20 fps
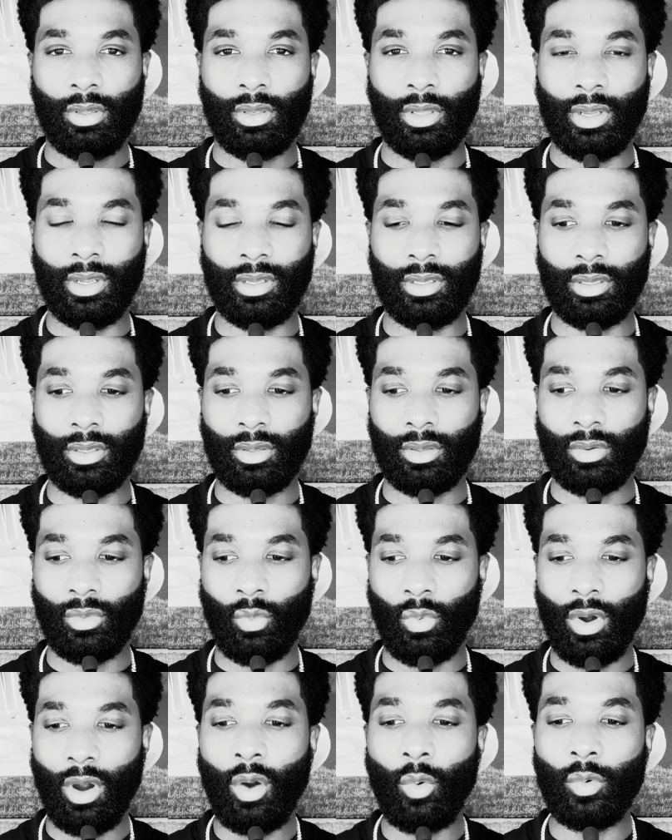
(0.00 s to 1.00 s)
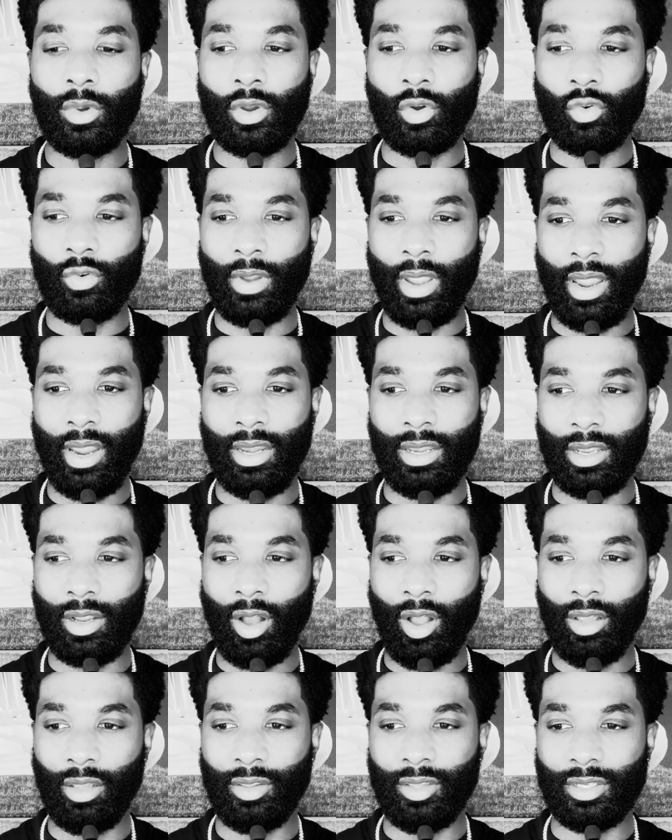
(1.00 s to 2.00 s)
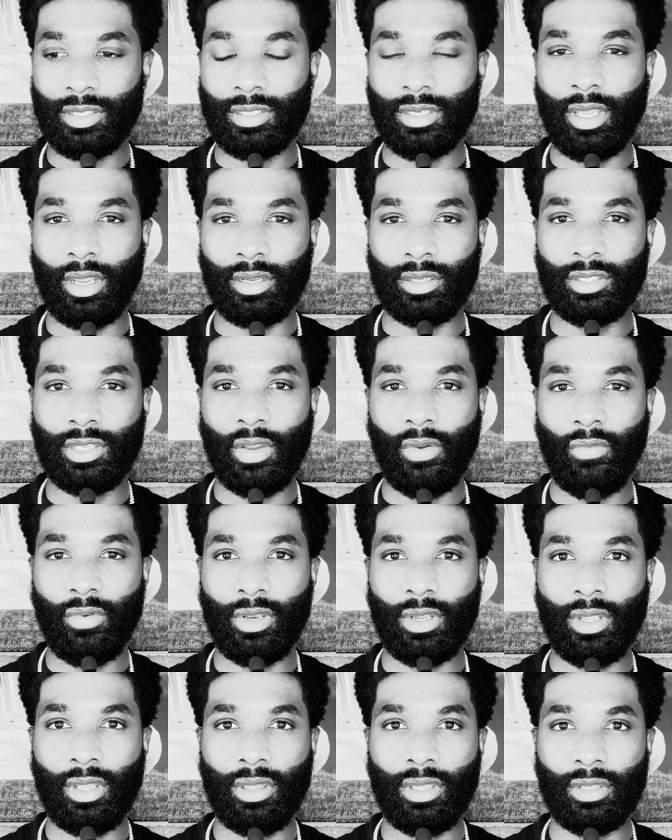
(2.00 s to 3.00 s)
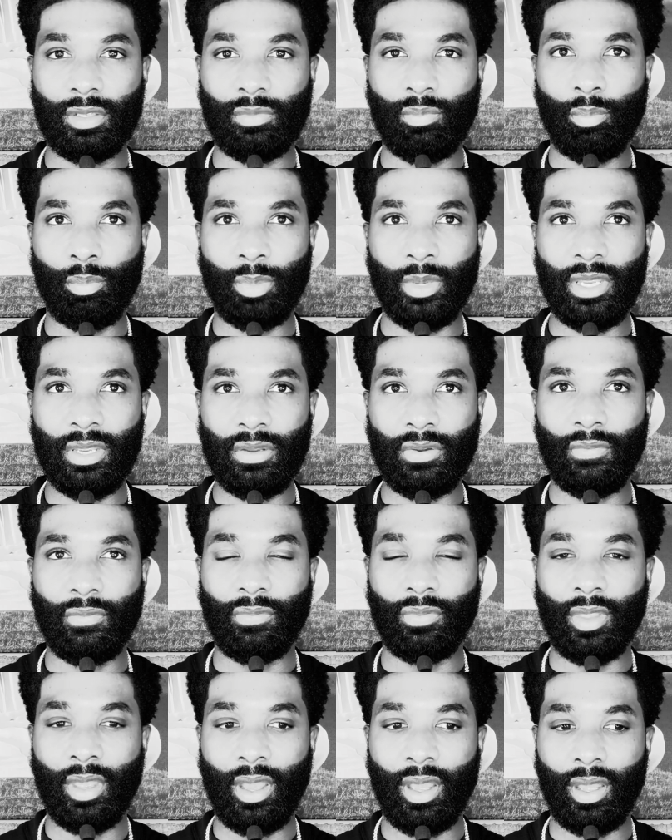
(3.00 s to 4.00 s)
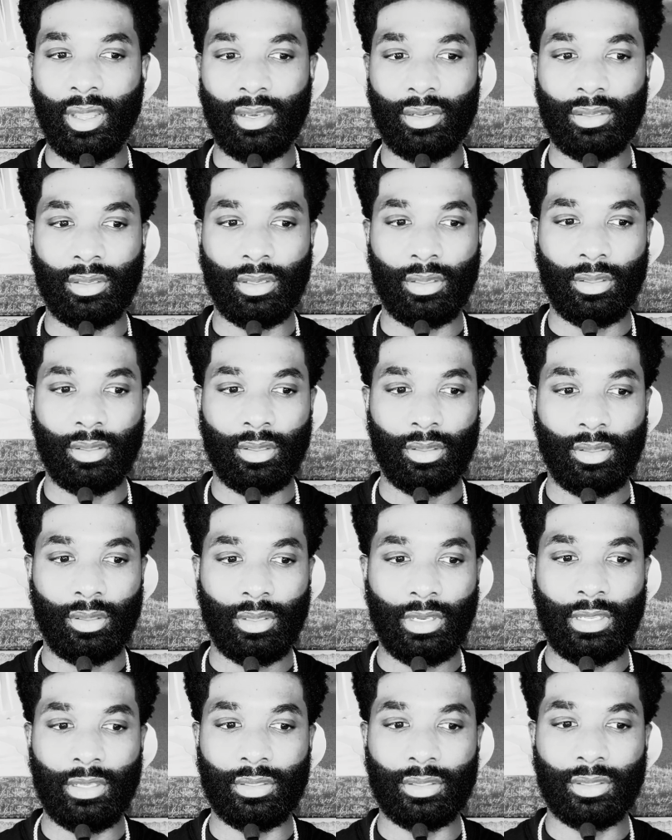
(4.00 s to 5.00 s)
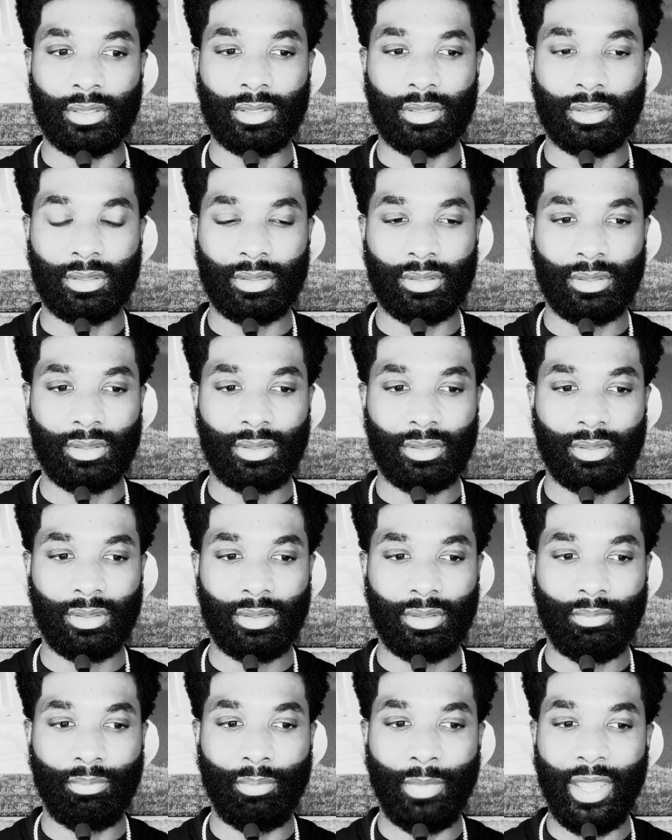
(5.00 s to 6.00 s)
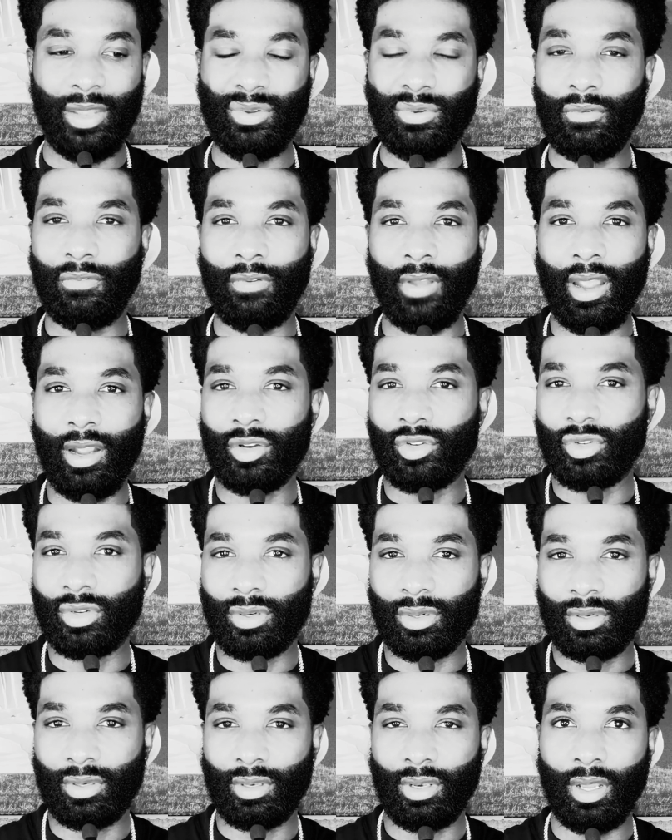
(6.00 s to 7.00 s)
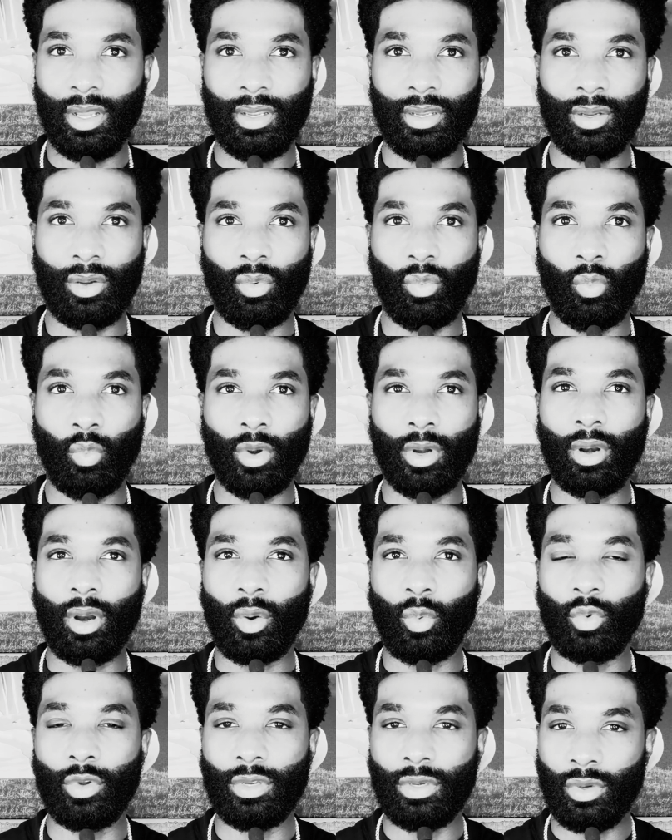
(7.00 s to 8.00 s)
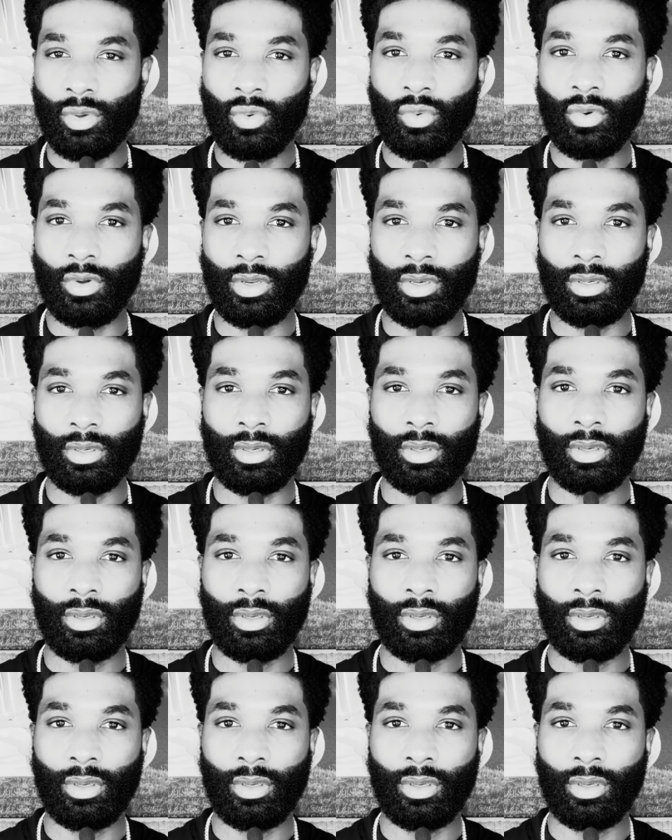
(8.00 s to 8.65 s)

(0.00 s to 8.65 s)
Like, why are we creating all of this negativity and this beef that is manufactured? Like, what are we doing?